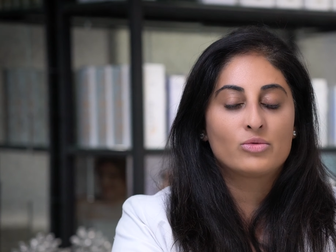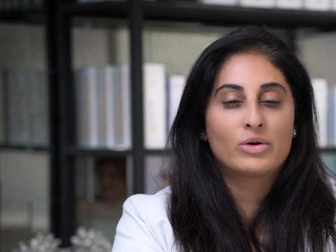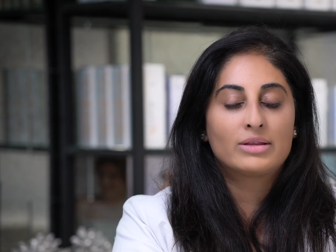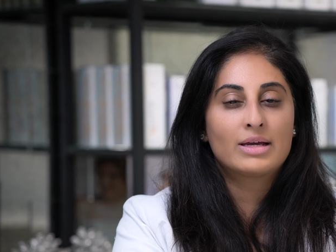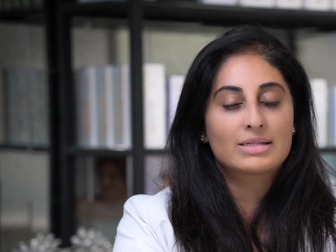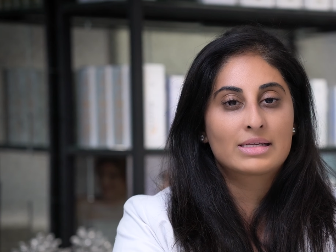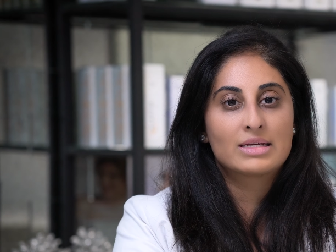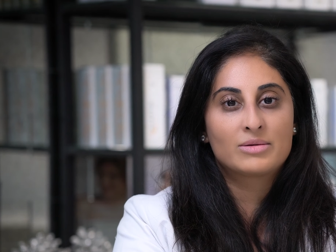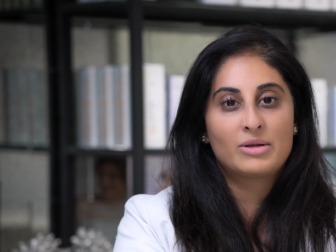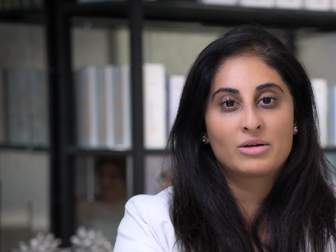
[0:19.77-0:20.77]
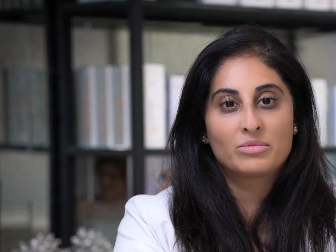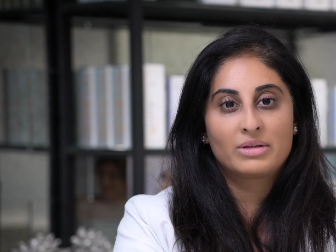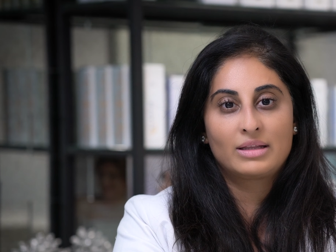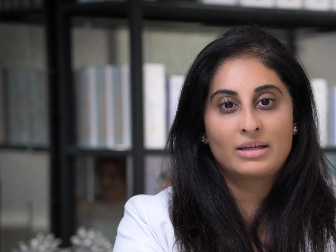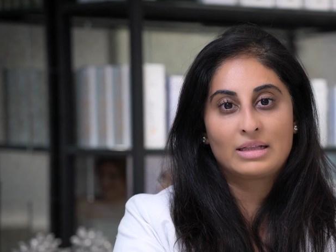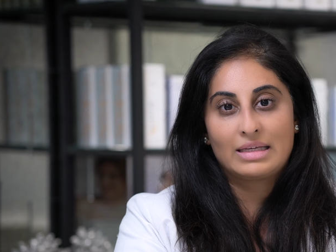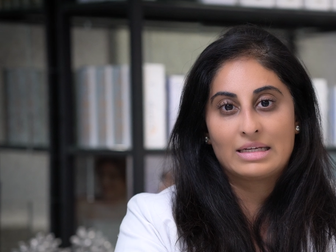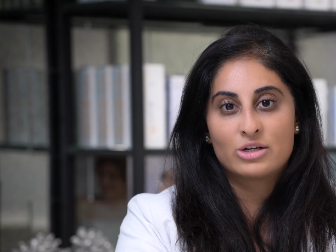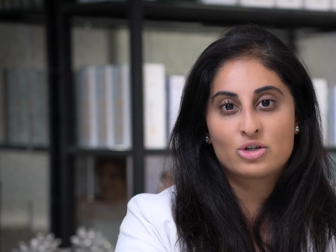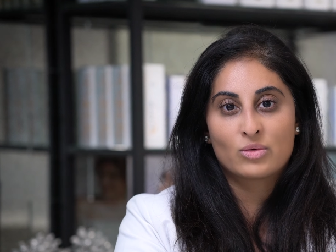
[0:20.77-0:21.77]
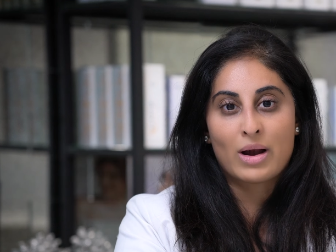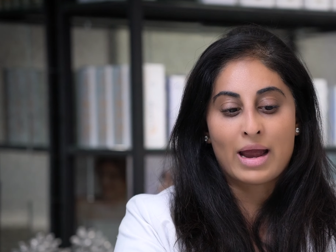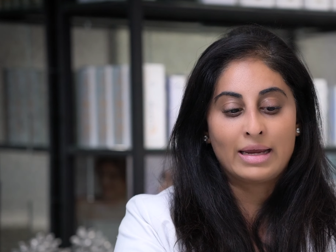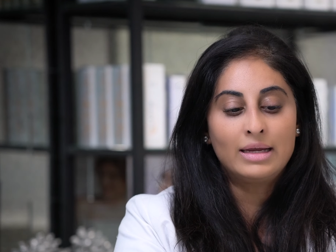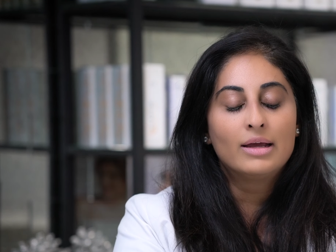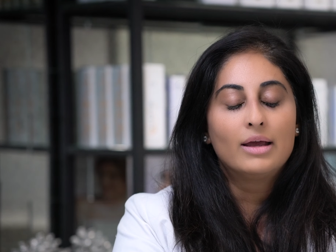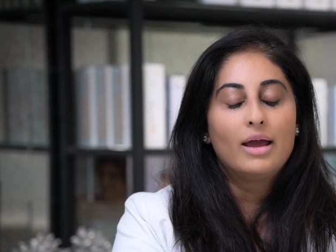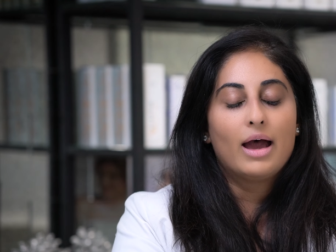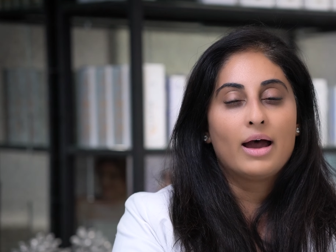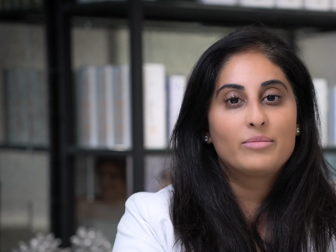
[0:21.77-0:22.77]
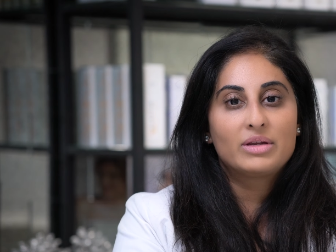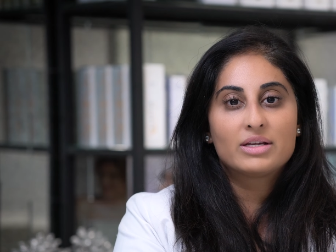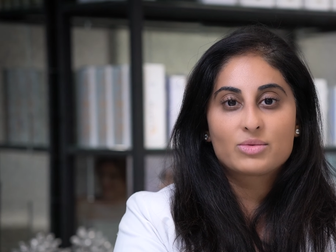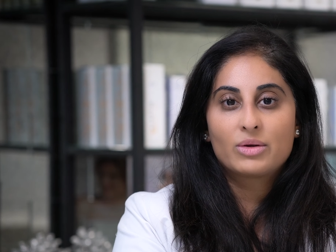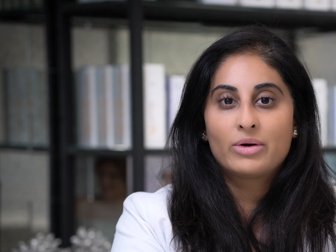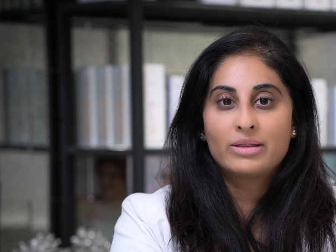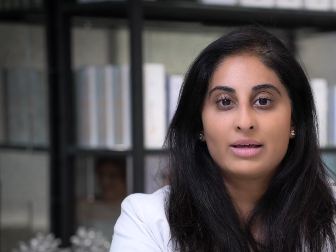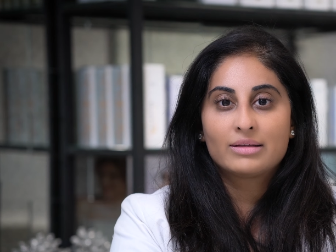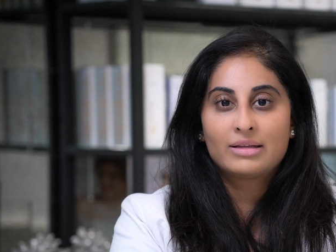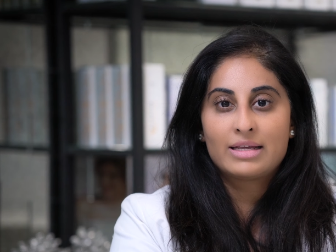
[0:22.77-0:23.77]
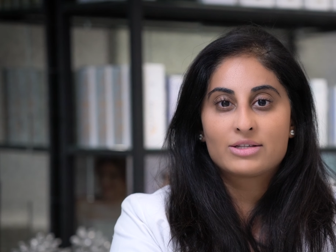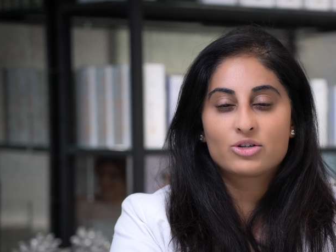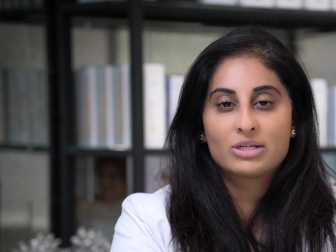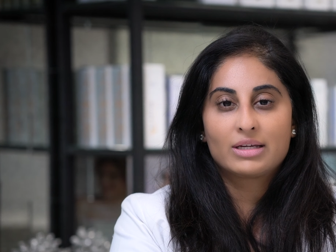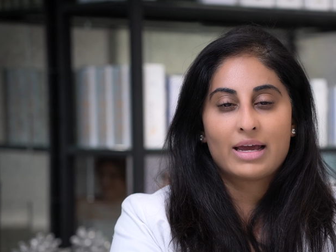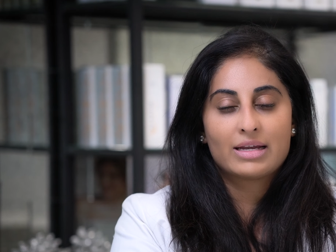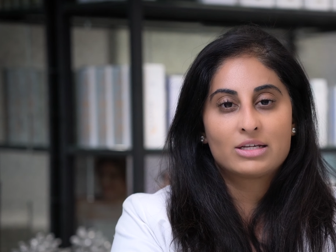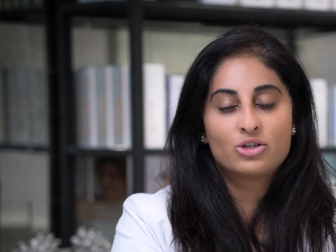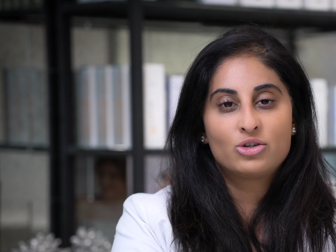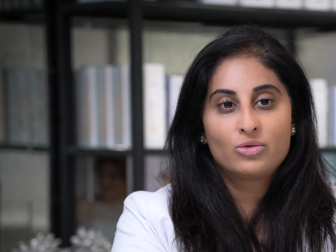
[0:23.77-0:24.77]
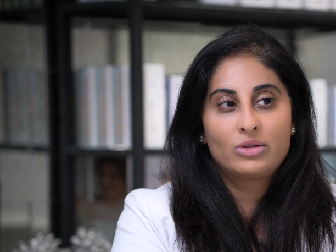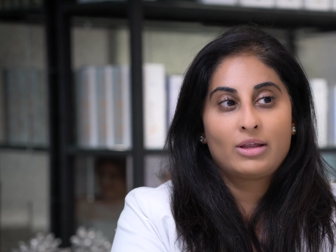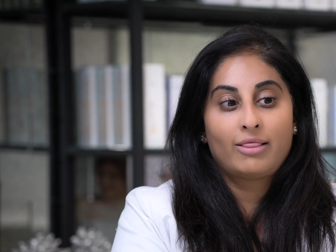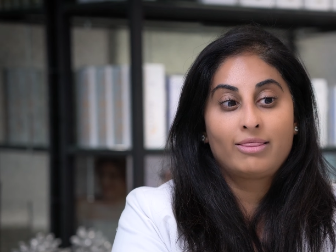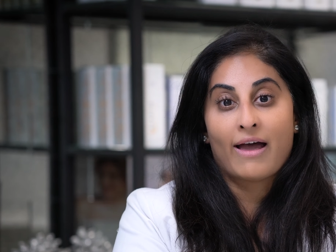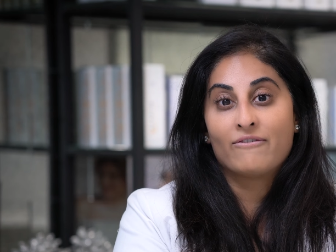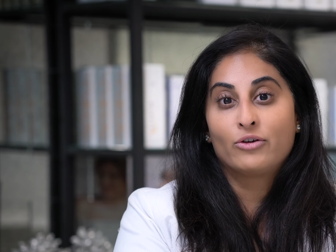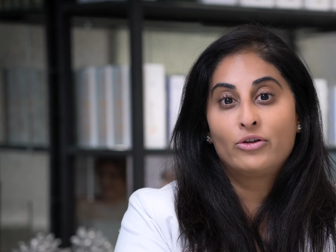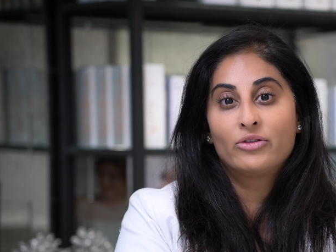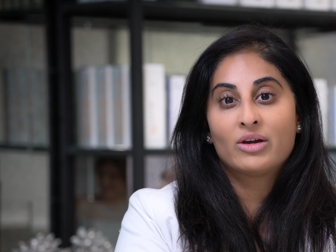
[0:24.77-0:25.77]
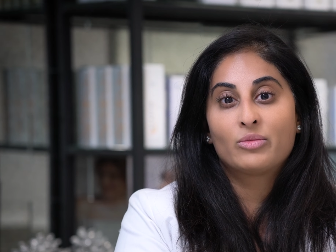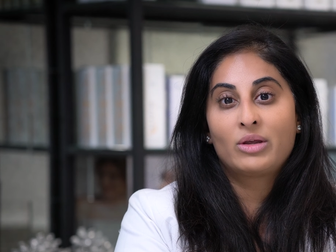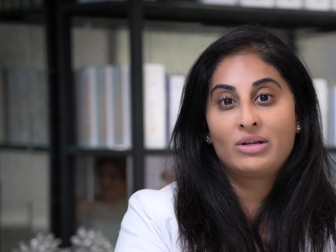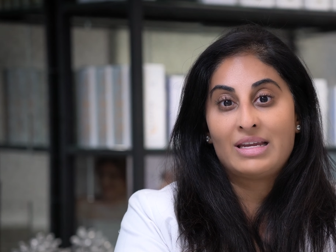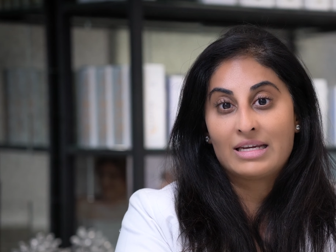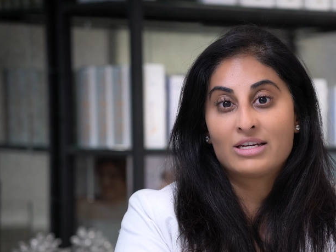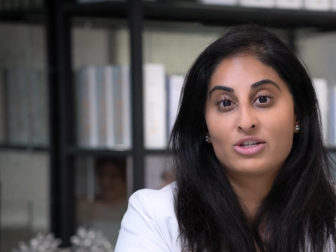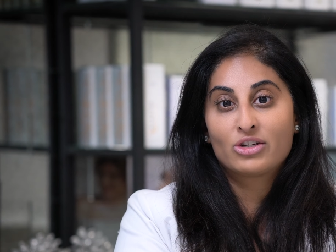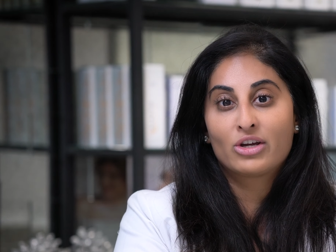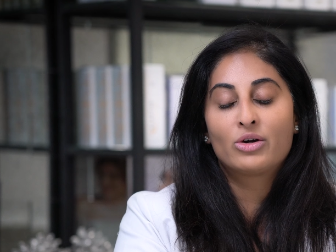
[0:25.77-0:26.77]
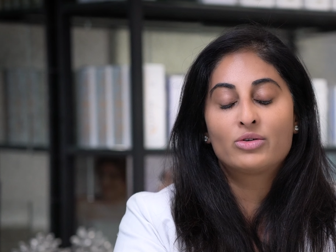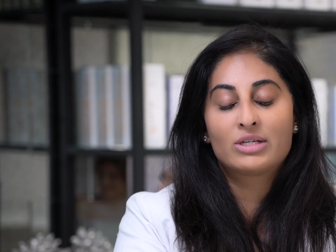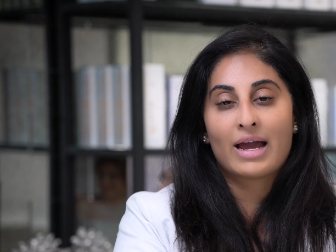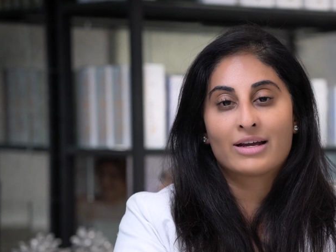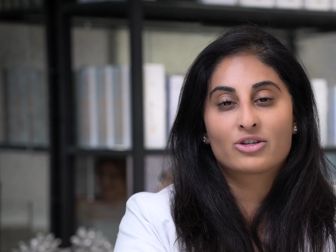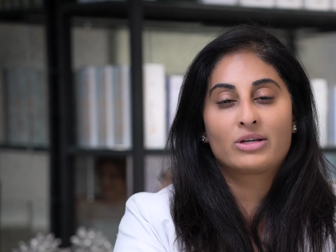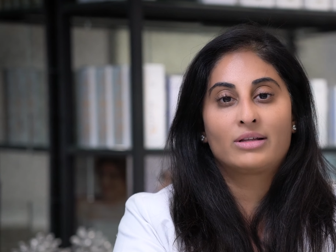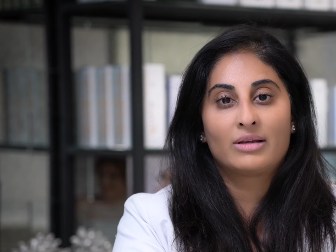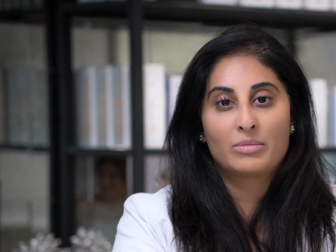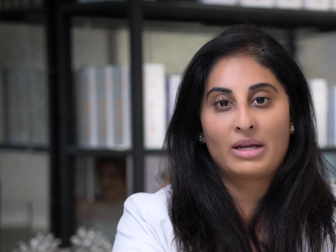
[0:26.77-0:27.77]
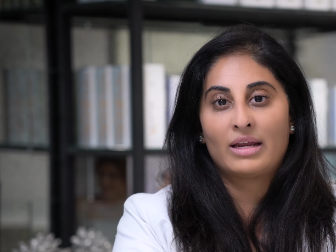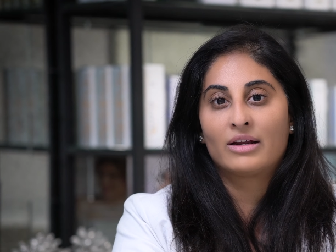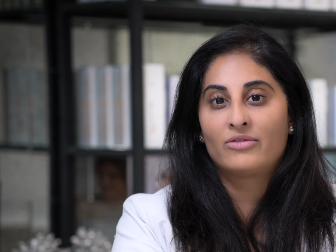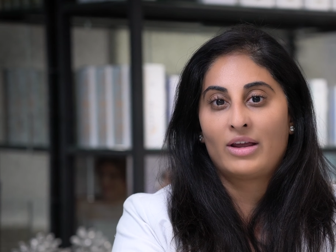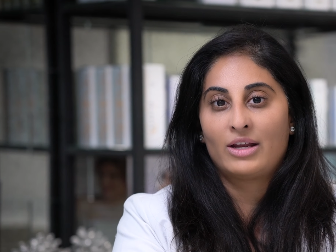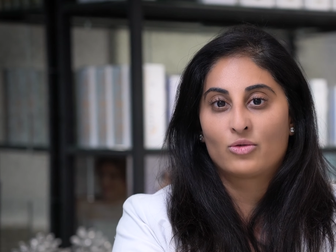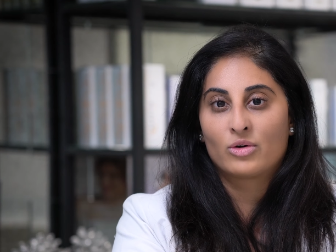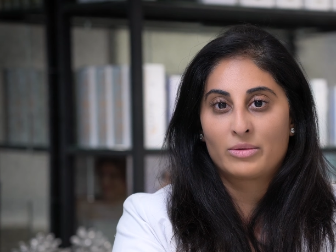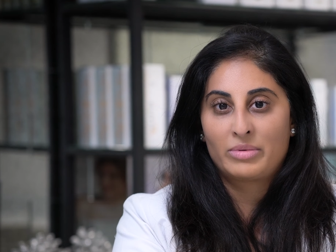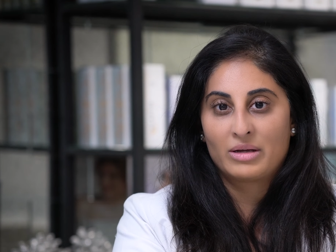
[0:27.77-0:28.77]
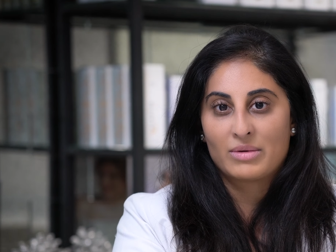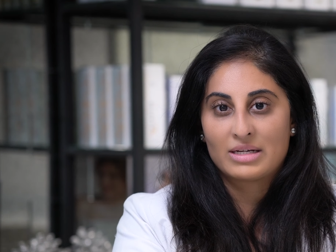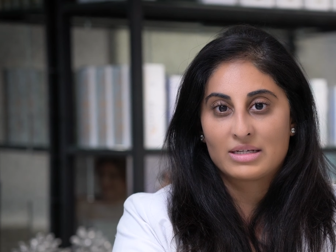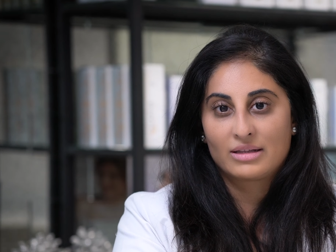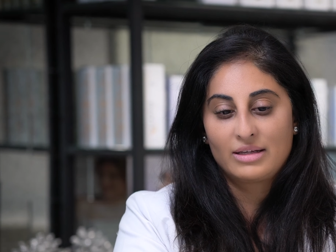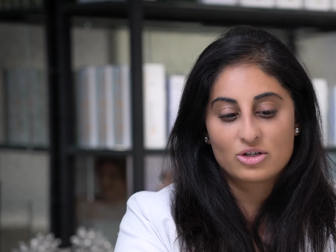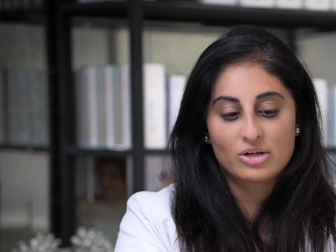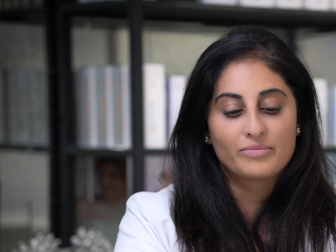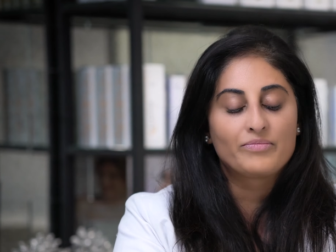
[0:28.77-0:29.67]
you want that skin to be completely clean and dry. Because we want that laser to get to the level that we need it to go to actually eliminate a vein or a pigmented lesion.